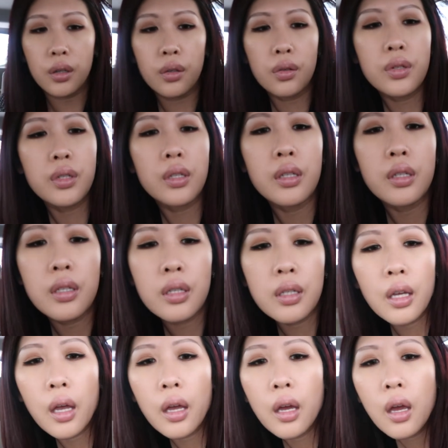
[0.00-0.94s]
you
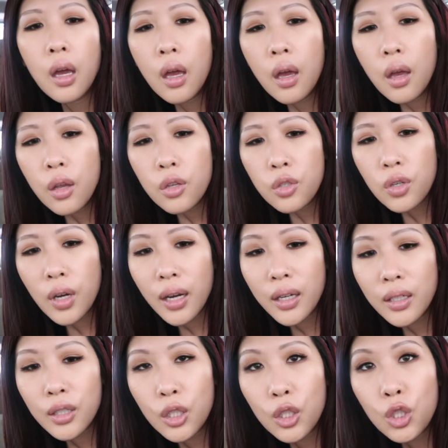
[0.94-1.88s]
since
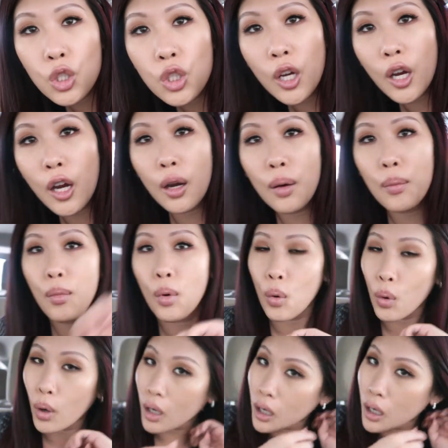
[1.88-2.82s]
trying to share
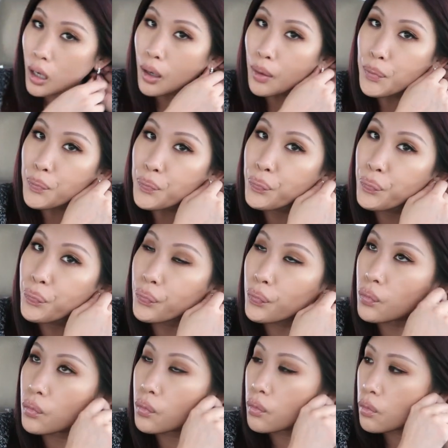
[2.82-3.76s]
more um,
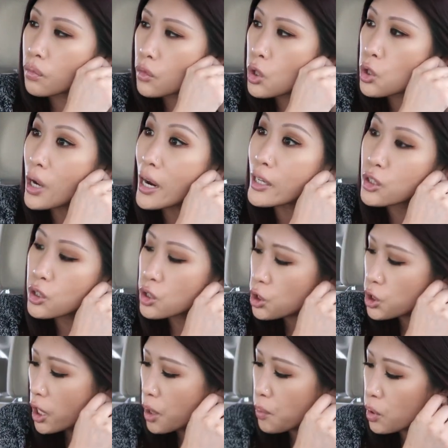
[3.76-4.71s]
trying to
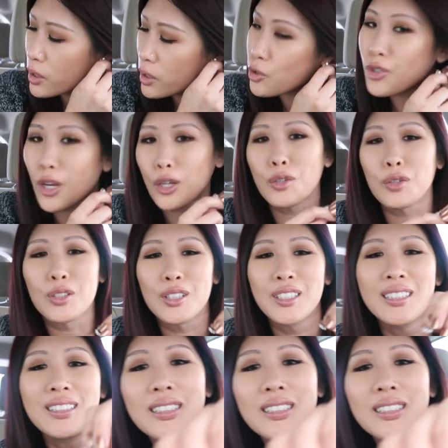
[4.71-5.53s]
just share more in general.